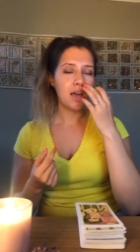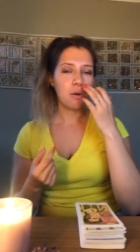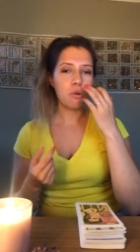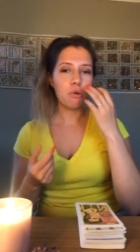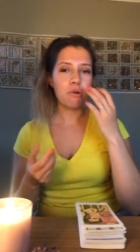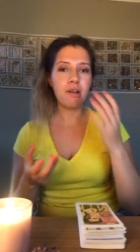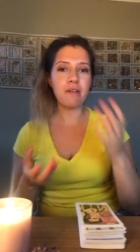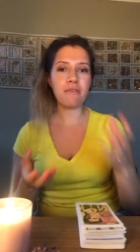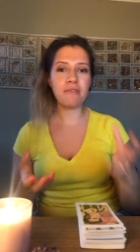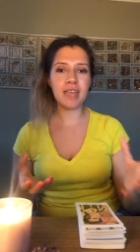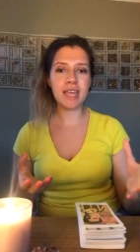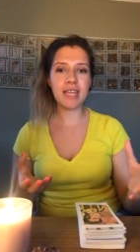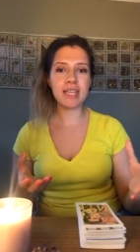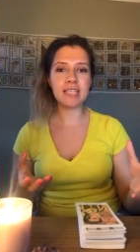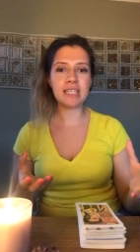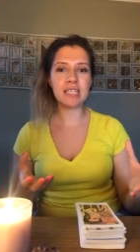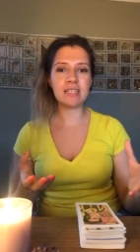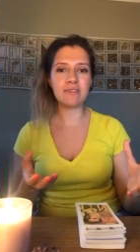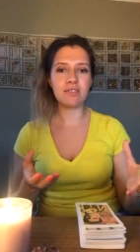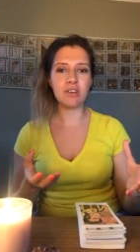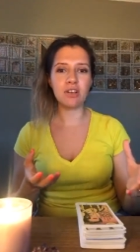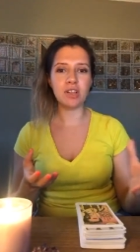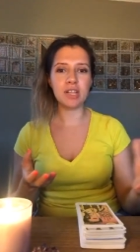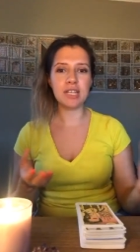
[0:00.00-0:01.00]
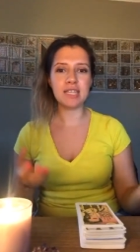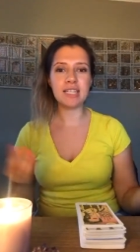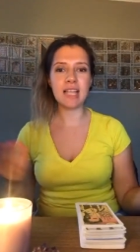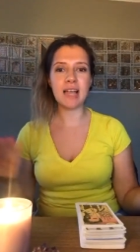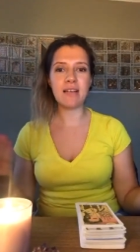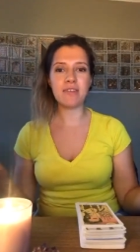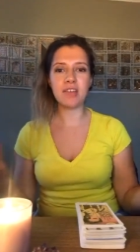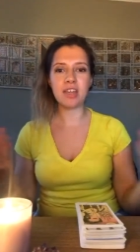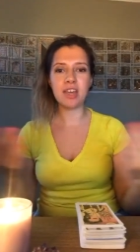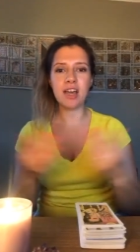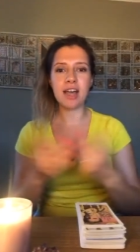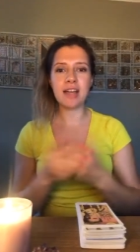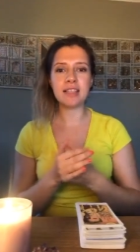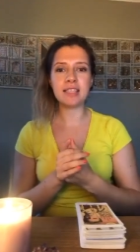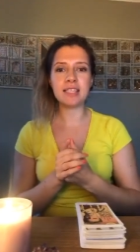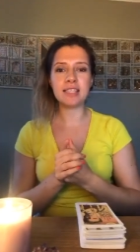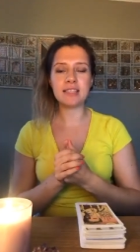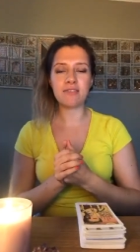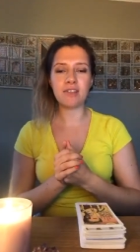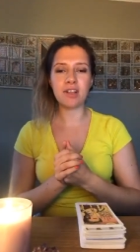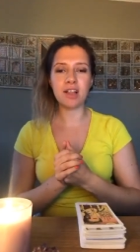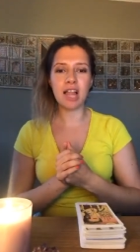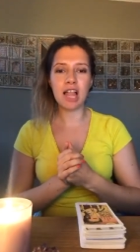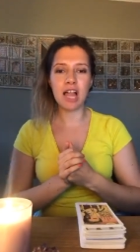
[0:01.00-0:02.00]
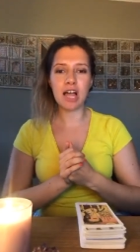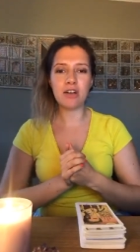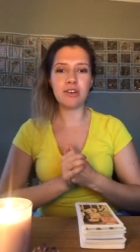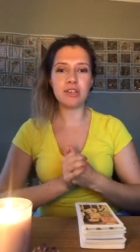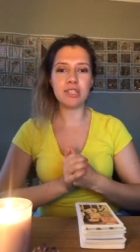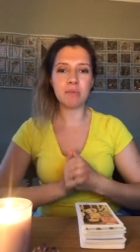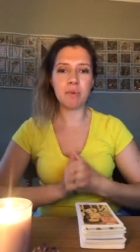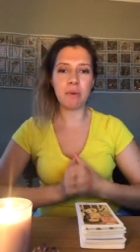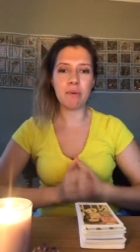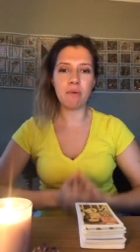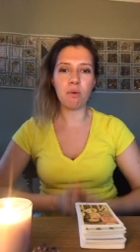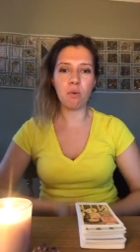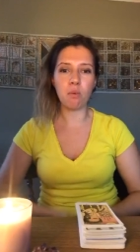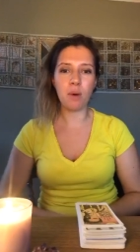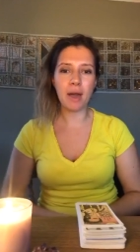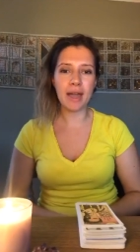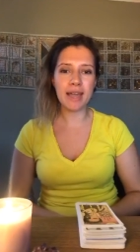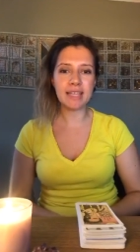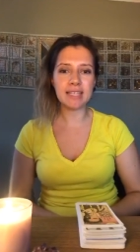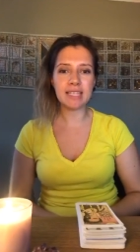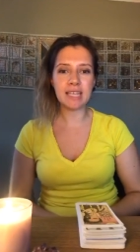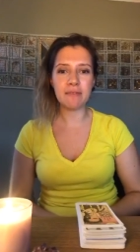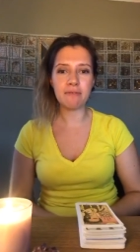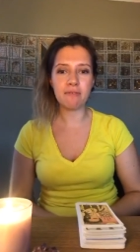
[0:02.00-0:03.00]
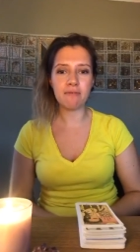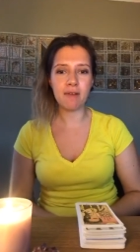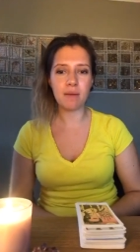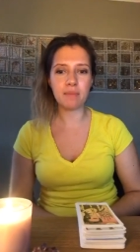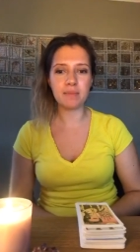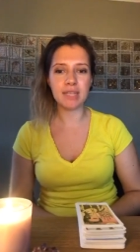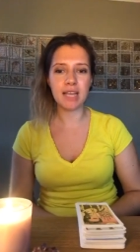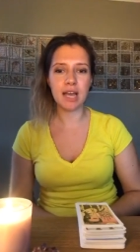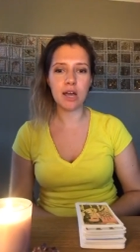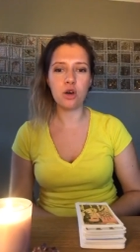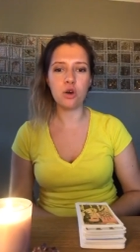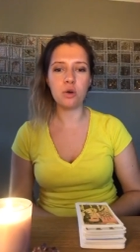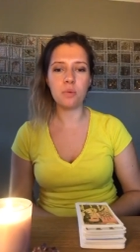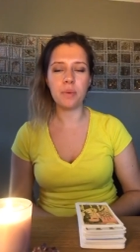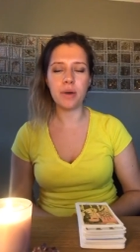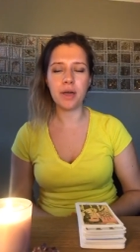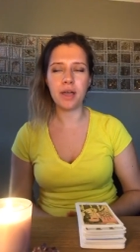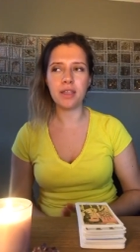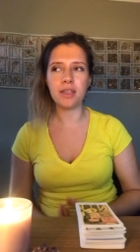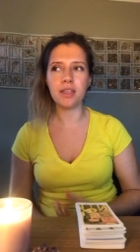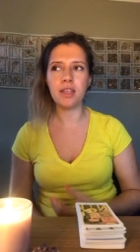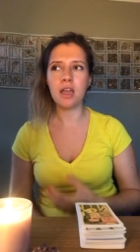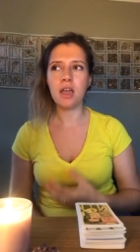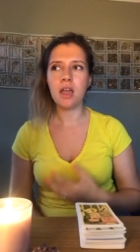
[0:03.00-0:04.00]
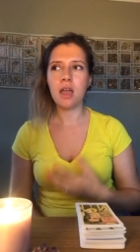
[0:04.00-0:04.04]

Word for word: We're at the interval. It's like the curtains have closed, we were waiting for them to open